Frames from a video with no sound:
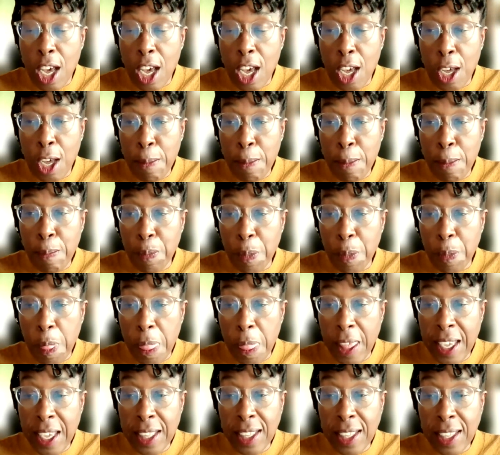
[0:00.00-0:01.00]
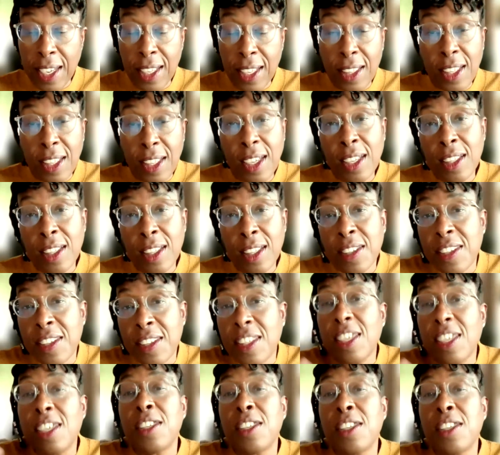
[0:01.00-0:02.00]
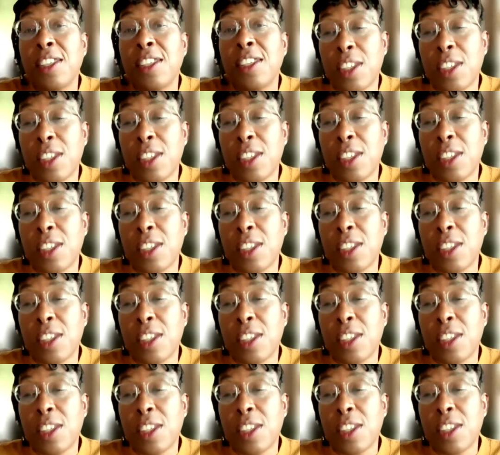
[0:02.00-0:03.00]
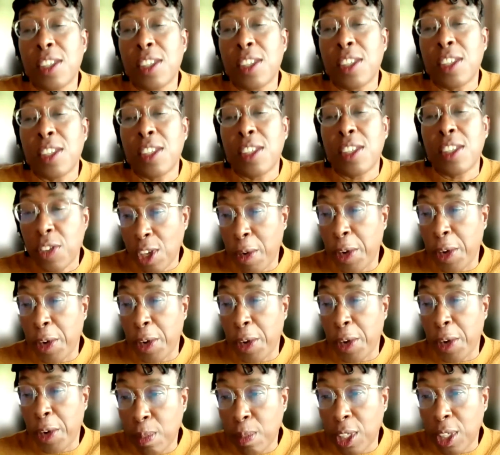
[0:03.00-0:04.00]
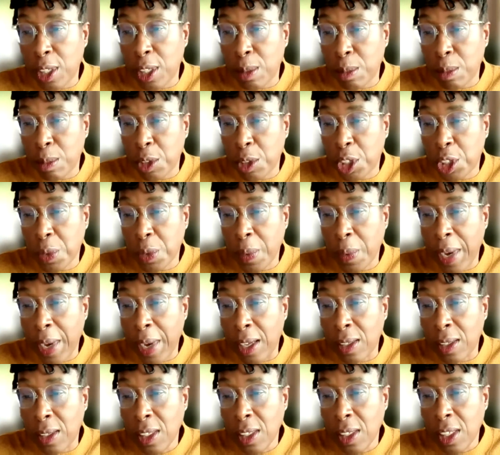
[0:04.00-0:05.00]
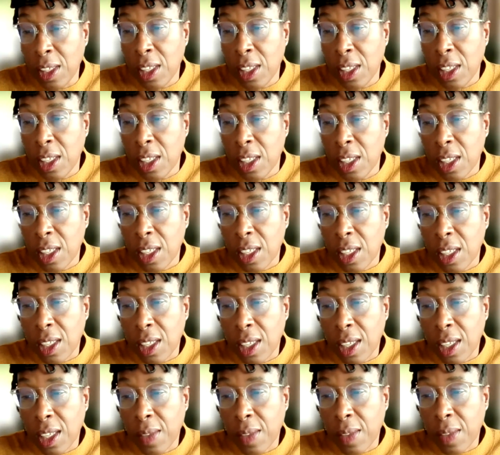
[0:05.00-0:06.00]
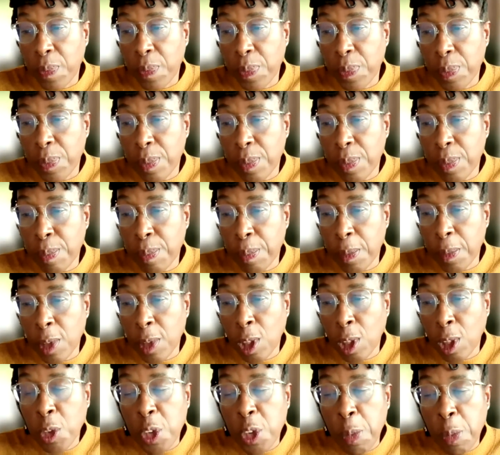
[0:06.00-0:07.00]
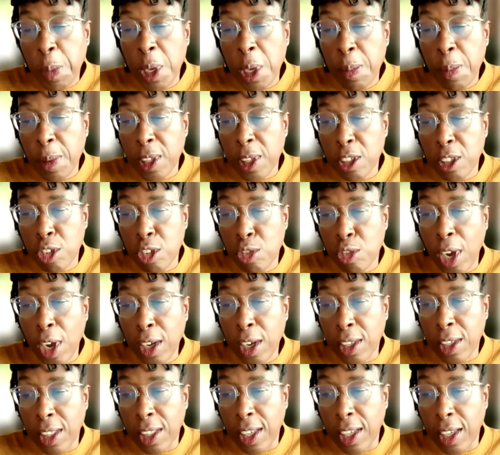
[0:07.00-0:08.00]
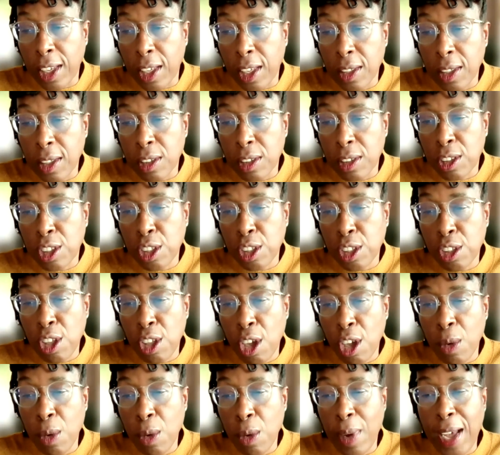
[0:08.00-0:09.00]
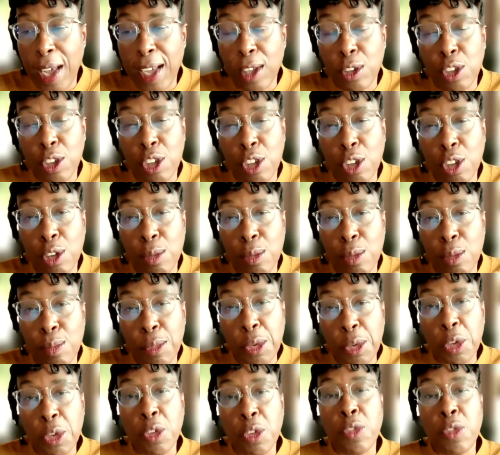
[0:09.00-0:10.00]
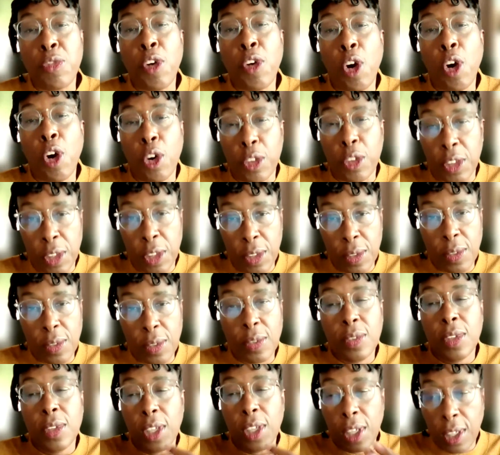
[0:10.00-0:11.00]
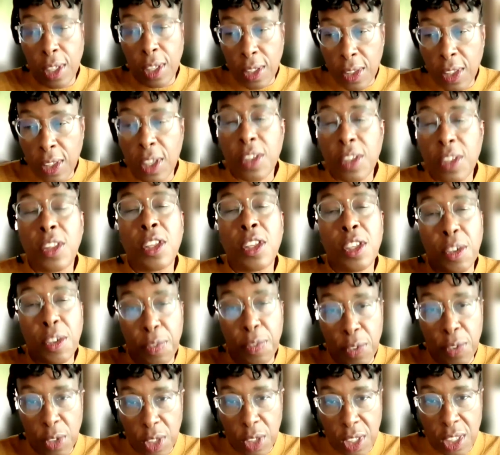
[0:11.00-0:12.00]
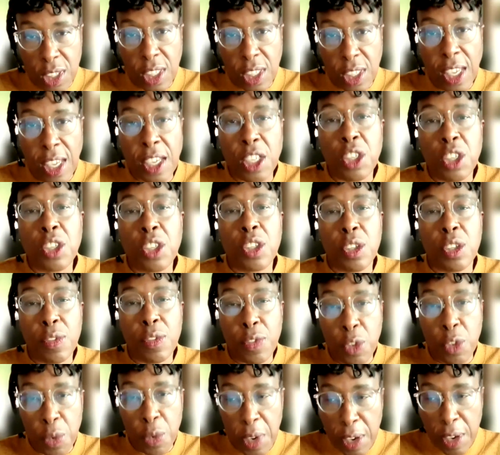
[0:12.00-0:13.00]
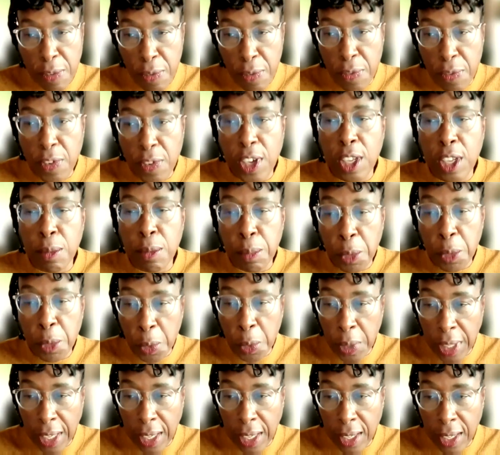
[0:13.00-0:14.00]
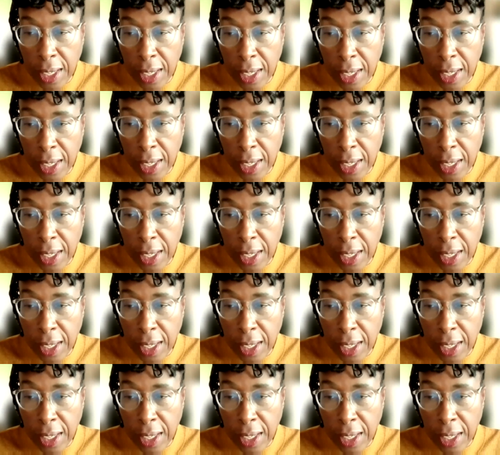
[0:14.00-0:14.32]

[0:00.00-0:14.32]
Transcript: Um, in, in, in the season of sorrow, and this is a question from um, Sherelle, lots of people are struggling to know how to move on in, in the different stages of grief and mourning.